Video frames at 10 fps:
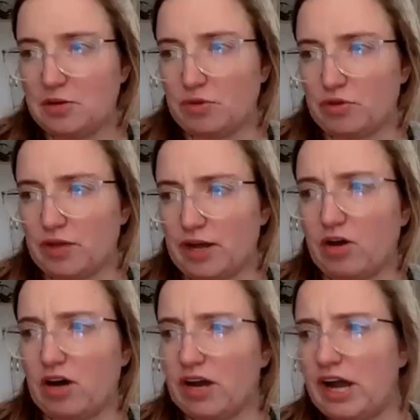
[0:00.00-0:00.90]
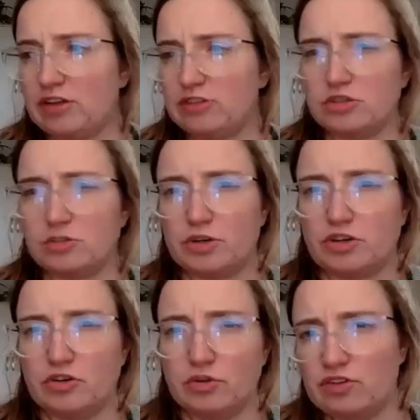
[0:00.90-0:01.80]
where they're like, "Oh, I hired someone
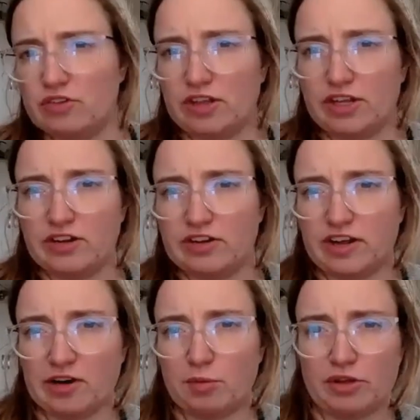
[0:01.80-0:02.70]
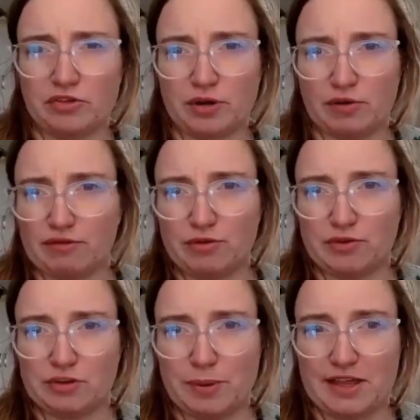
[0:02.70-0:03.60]
to do this and they did terribly, so I
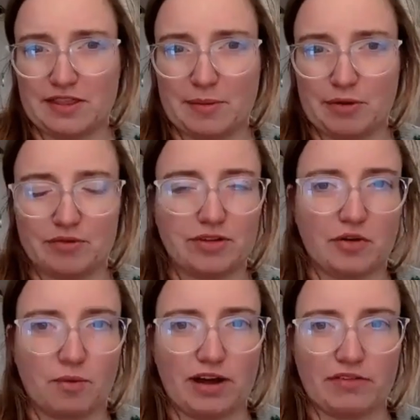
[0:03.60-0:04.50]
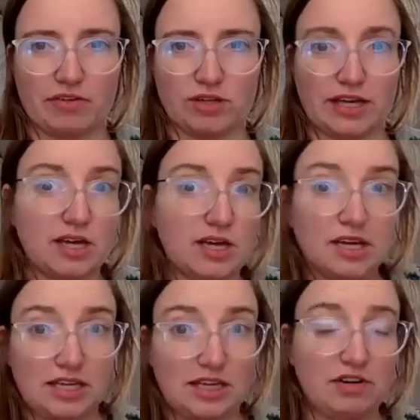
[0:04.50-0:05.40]
refused to pay them," or you know, whatever. Like,
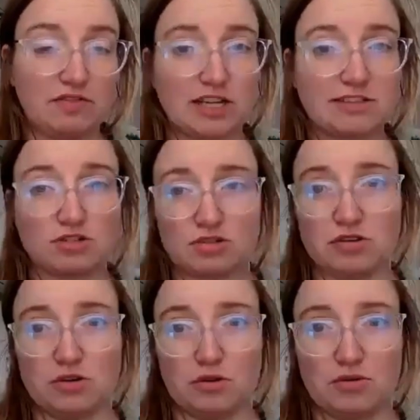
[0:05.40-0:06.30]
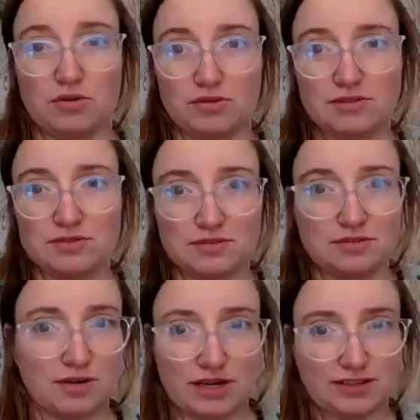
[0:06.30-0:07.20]
even Crazy. if that's true,
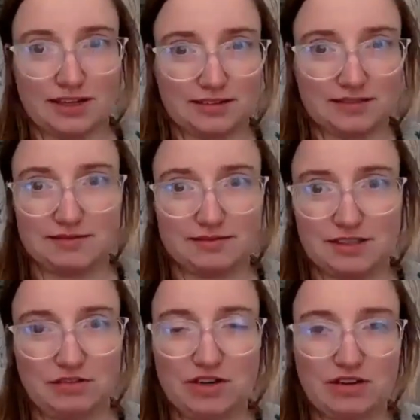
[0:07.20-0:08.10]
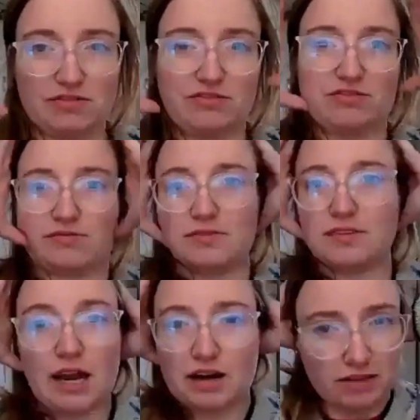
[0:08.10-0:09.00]
right? Like, even if
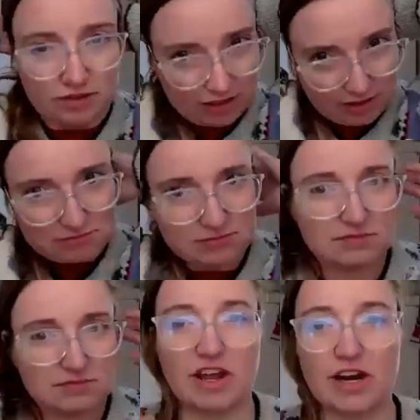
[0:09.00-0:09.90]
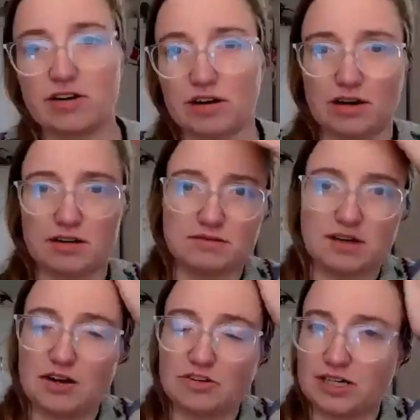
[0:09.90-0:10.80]
that other vendor,
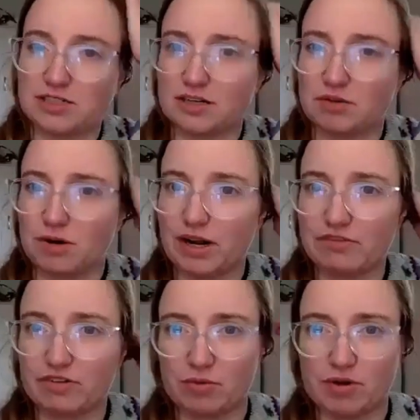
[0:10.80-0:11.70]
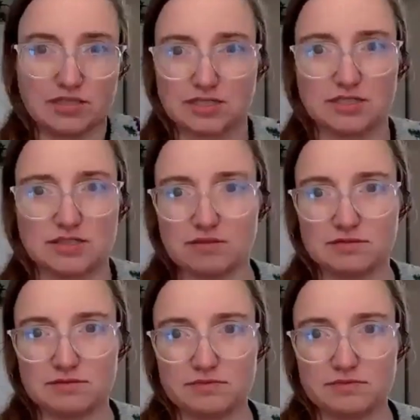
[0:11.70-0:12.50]
contractor, or whatever was